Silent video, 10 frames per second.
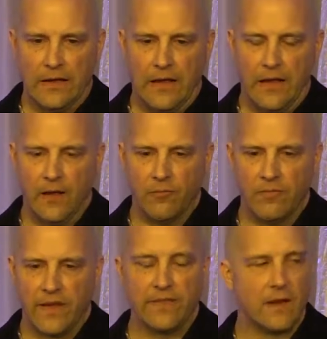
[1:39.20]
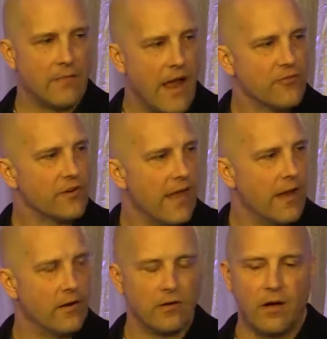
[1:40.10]
And then after
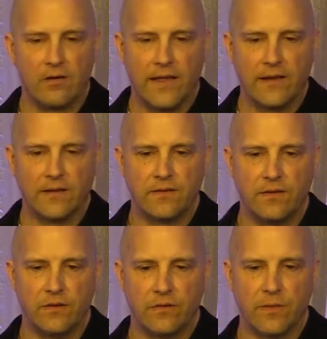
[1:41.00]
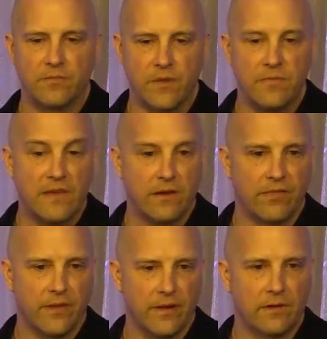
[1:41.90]
that, I'll get into the meat
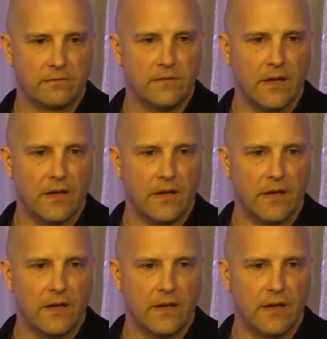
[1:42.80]
of the